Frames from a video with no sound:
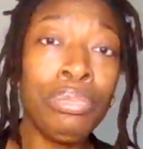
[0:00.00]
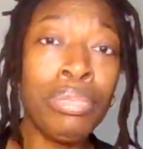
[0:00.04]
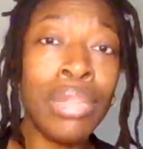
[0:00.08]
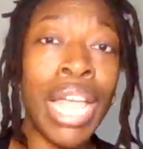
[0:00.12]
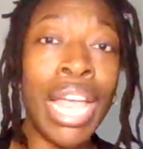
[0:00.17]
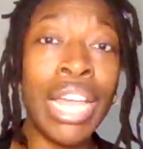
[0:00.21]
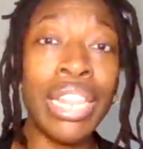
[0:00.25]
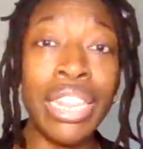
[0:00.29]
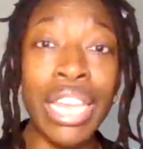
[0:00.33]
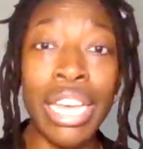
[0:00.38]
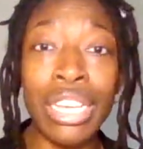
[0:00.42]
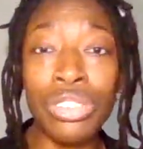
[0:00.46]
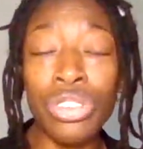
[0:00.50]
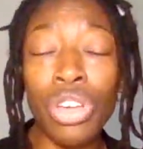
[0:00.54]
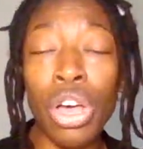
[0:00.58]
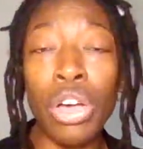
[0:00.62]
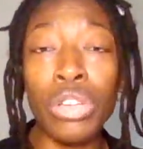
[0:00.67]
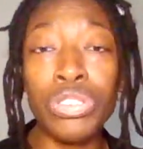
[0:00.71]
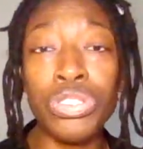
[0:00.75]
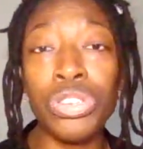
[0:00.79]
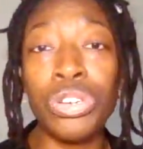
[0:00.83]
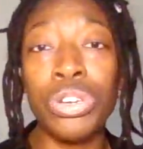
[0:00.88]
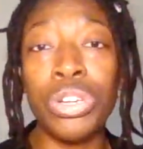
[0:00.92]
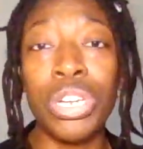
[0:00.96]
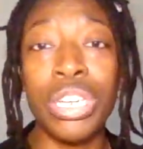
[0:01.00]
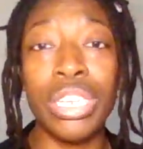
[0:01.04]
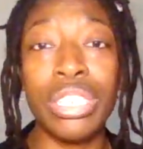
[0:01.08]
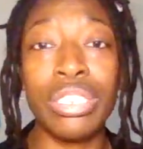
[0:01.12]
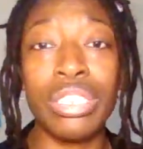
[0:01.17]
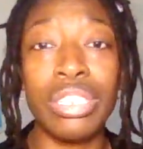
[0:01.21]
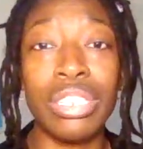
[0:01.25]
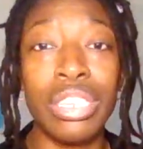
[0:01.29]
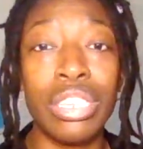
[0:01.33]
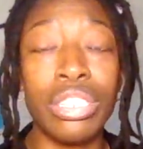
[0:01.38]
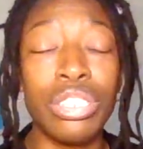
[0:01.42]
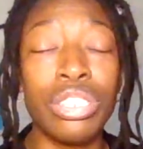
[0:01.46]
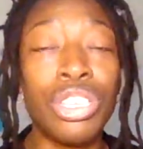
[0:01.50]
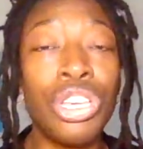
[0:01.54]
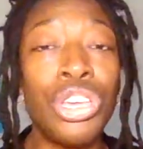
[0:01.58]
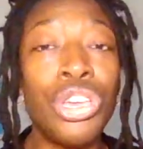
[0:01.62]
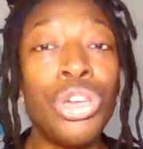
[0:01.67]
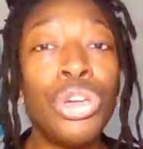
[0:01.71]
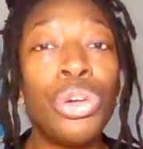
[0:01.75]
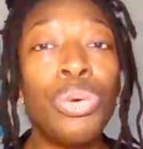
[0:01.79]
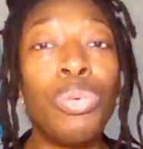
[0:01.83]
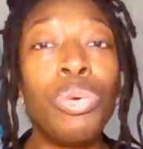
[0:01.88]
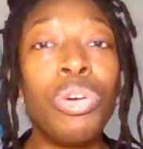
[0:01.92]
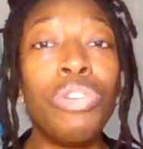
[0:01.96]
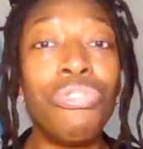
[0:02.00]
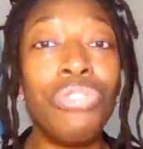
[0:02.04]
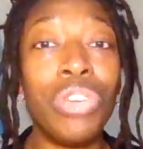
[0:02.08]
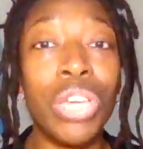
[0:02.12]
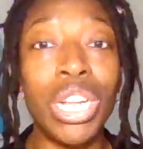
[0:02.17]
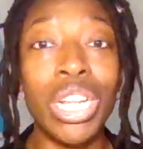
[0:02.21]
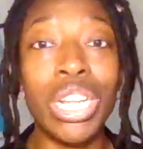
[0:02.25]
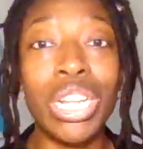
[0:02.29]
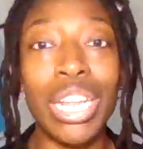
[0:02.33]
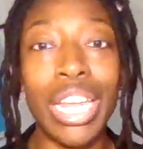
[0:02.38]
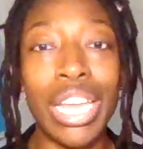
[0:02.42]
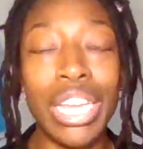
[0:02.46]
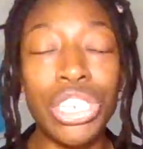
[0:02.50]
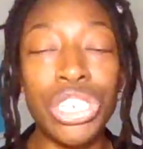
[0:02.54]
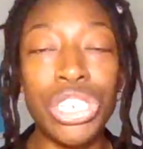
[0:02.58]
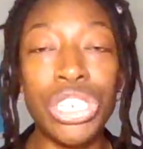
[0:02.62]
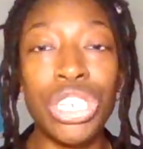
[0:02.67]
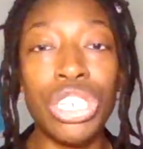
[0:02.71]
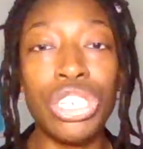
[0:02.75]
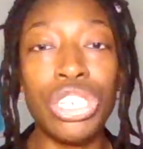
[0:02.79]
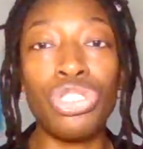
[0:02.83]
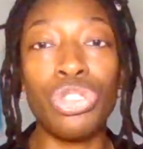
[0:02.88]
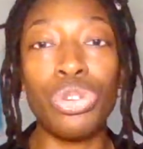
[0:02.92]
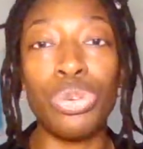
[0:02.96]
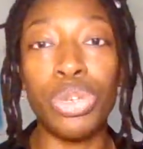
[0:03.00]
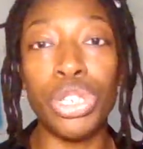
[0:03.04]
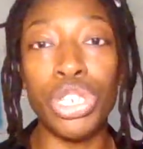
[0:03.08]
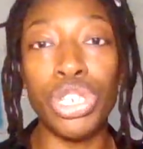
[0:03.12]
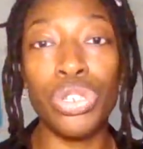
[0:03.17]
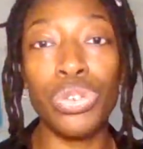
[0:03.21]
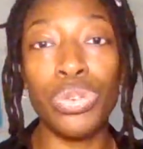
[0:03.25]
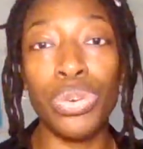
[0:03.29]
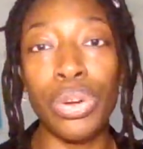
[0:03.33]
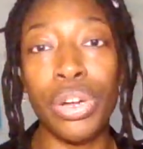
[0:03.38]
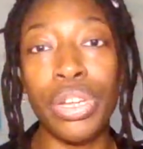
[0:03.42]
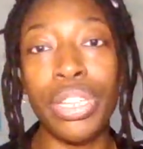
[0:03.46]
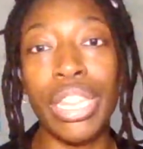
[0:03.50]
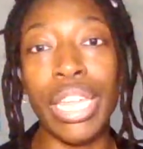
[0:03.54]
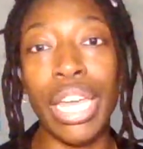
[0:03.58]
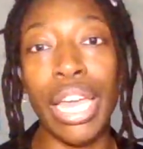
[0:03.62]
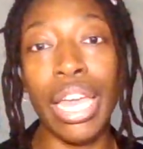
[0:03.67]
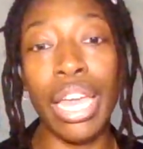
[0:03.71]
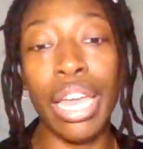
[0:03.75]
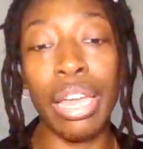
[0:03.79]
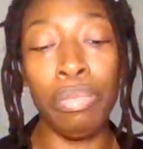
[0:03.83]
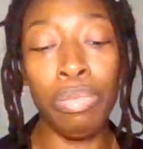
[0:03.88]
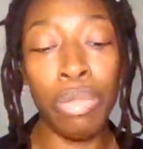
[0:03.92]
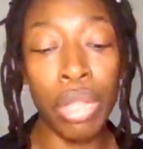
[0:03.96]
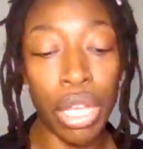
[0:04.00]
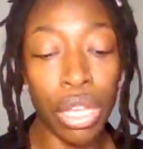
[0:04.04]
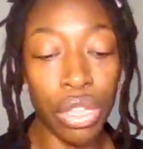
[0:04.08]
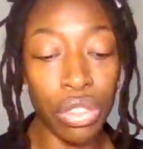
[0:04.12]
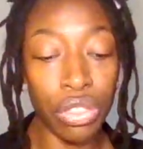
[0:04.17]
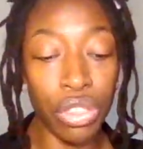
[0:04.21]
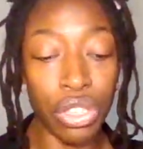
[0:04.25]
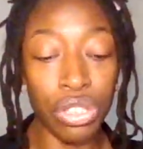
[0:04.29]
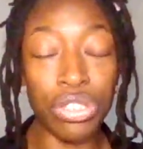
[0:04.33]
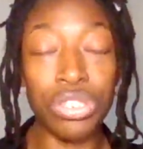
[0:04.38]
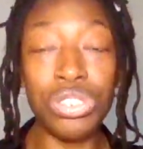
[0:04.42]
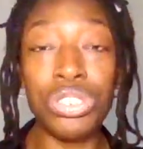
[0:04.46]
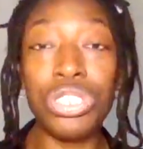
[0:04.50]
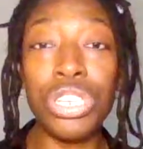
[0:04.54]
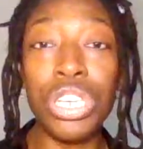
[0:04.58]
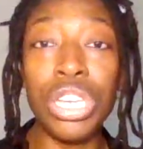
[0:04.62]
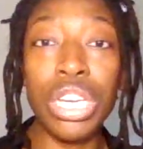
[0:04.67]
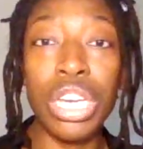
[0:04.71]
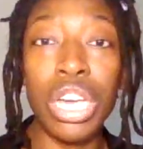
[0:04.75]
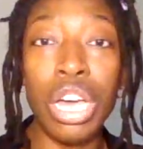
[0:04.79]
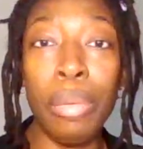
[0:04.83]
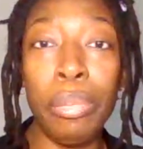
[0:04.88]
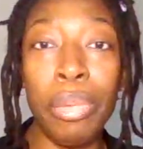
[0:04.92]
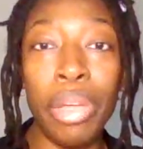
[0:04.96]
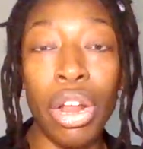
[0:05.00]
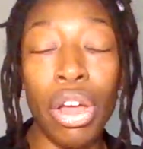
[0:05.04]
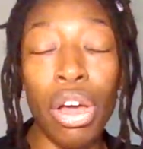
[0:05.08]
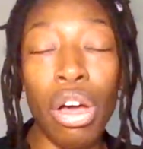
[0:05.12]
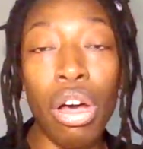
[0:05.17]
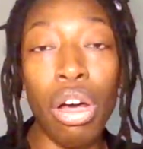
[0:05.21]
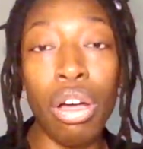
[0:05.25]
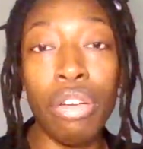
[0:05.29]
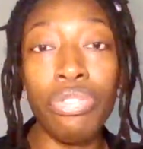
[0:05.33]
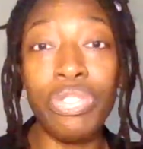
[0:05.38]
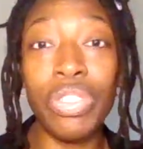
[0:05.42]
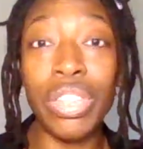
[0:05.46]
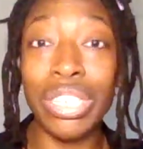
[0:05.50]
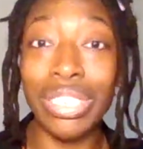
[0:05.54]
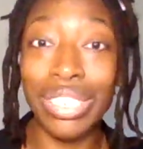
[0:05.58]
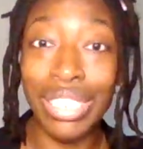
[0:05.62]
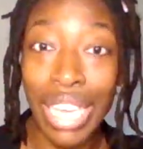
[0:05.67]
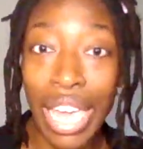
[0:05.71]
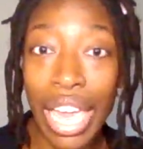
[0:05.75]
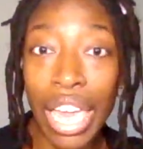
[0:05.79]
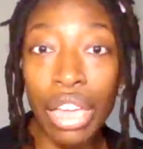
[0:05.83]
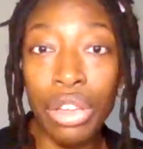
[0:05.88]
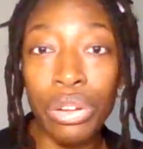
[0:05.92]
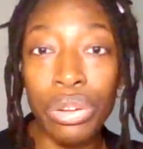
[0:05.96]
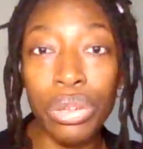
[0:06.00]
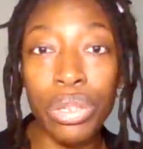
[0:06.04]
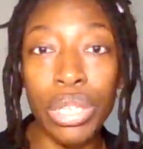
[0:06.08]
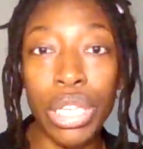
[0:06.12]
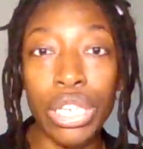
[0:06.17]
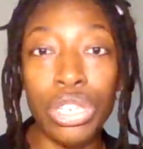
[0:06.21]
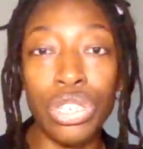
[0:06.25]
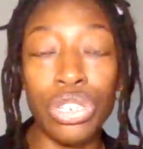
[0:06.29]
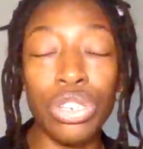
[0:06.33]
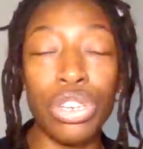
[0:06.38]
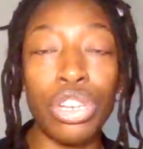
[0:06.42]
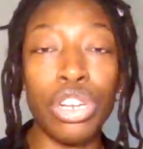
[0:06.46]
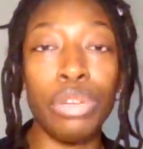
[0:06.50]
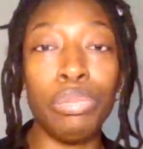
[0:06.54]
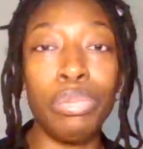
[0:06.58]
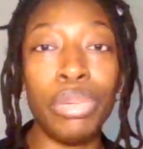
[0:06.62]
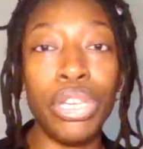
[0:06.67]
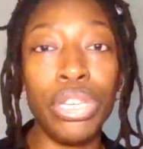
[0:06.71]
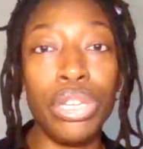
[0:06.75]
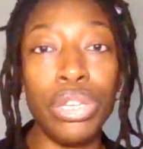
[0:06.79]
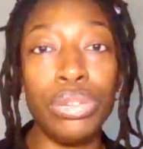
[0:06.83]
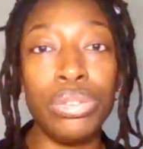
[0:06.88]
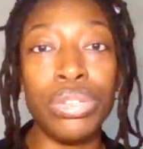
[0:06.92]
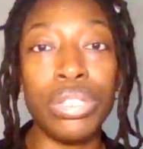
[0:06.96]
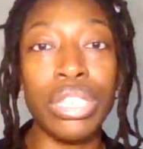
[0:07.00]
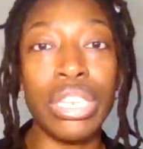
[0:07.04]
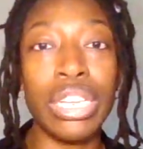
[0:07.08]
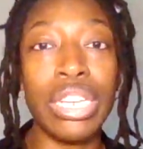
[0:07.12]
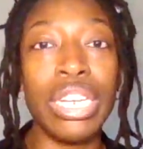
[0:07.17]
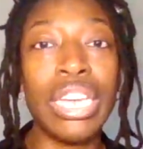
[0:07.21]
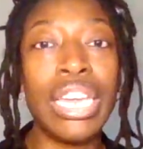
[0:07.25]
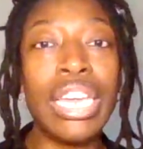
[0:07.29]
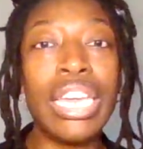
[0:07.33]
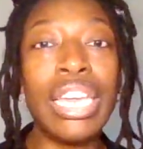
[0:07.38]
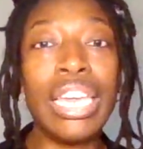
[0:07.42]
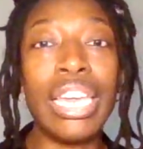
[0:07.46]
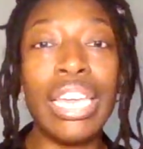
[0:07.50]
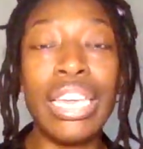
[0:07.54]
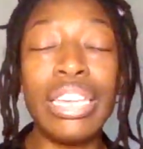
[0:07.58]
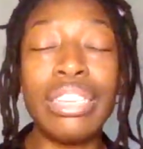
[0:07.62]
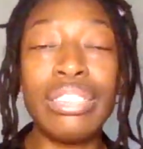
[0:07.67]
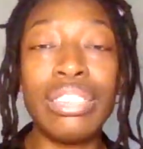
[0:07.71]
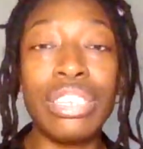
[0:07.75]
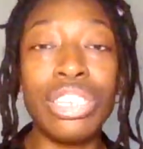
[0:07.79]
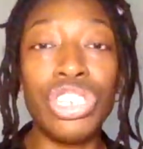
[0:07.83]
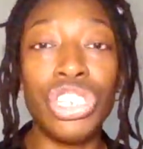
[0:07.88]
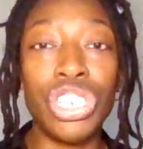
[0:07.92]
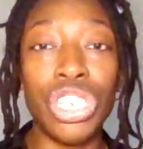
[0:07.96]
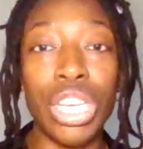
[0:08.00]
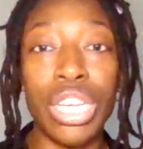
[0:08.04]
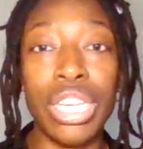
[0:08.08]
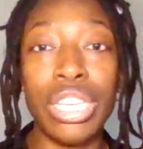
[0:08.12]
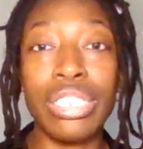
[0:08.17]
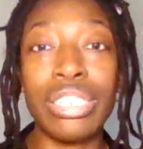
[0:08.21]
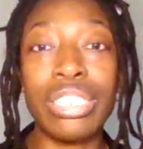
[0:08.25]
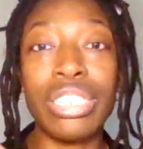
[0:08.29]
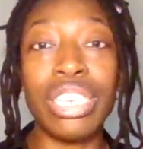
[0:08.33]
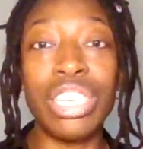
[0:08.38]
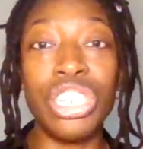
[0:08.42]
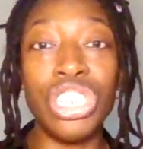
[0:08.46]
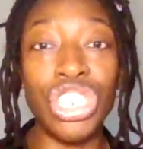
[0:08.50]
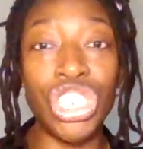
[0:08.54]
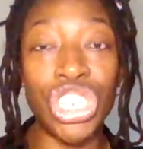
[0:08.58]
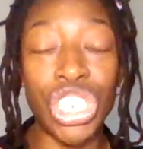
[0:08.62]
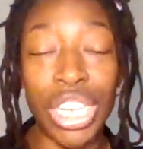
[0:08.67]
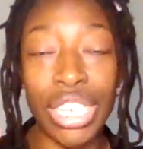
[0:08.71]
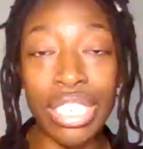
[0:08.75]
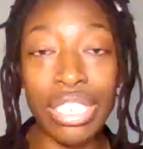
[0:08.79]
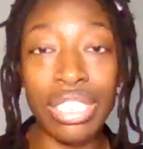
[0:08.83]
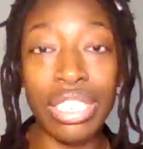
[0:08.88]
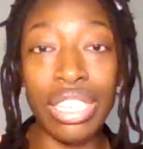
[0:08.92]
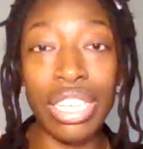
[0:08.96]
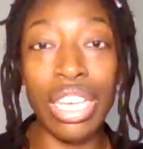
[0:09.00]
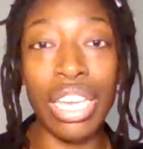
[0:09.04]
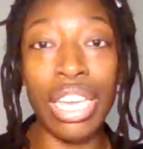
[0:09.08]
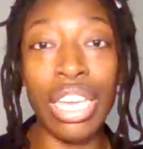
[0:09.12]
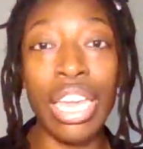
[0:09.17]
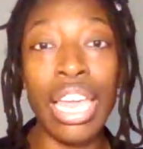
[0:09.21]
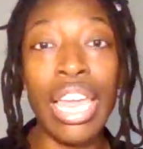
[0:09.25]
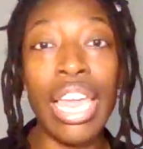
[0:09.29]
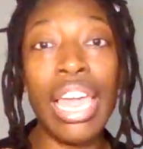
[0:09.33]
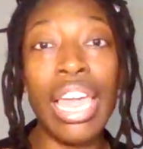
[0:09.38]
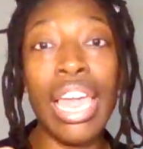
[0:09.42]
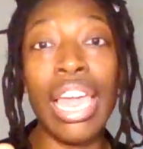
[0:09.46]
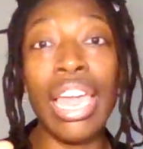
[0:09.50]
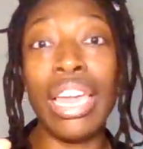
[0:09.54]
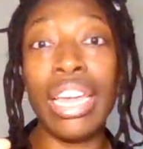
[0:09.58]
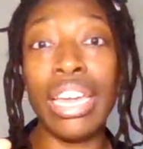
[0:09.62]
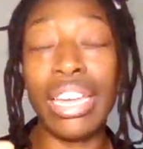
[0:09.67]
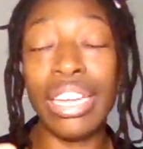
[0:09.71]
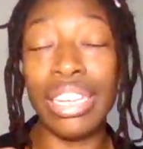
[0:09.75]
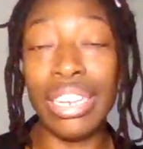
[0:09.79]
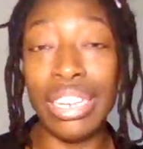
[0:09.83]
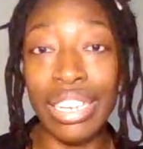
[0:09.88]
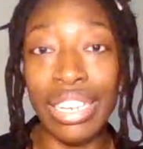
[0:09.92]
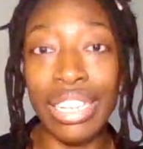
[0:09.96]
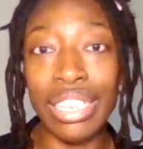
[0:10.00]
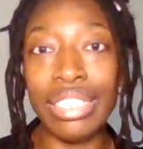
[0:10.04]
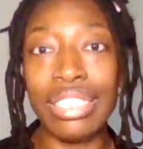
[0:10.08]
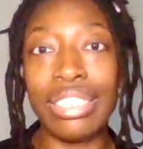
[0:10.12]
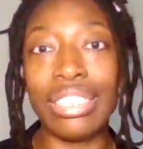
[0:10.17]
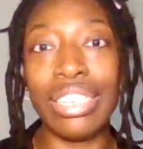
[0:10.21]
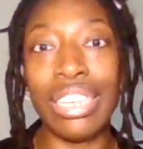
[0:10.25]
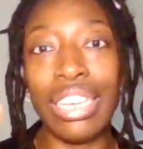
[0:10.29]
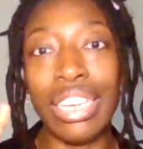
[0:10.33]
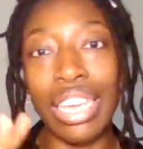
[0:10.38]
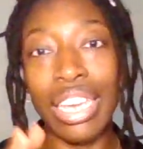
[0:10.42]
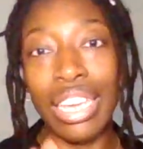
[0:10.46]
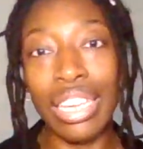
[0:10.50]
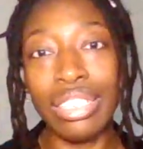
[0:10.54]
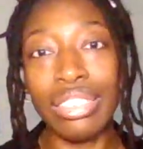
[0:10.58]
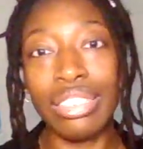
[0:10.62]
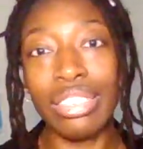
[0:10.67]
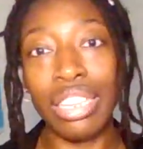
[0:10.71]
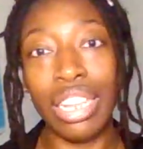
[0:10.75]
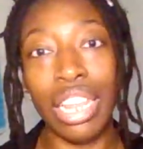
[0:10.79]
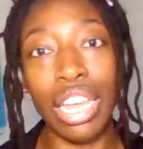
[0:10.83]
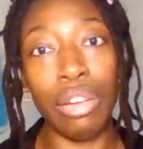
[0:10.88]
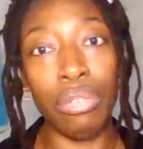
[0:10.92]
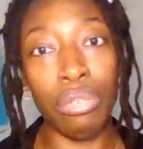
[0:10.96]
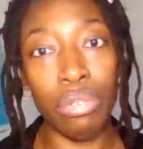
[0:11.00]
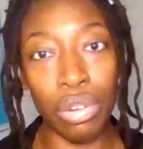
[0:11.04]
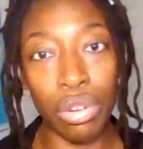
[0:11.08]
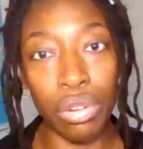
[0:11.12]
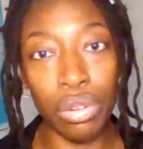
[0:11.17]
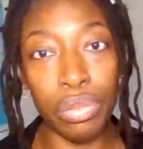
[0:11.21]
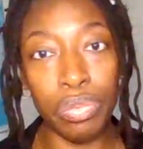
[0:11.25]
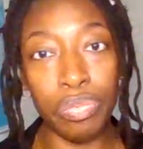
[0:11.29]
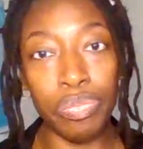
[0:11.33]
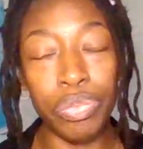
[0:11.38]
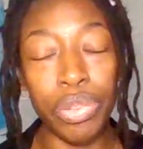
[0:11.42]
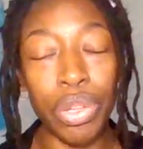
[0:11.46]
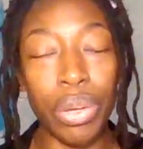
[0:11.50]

And that's also going to assist with ventilation to ensure that the soot coming off this candle that you're going to be using isn't just congesting and condensing into that room.